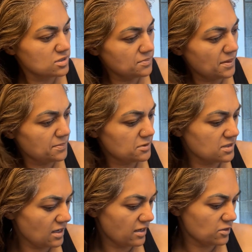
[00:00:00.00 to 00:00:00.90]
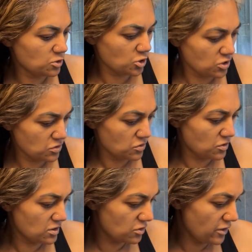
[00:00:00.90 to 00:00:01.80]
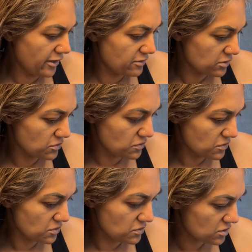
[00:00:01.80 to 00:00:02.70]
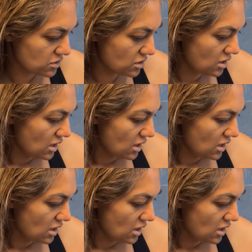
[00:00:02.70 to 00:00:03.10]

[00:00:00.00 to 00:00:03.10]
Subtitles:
some people say you shouldn't oil your hair at the roots,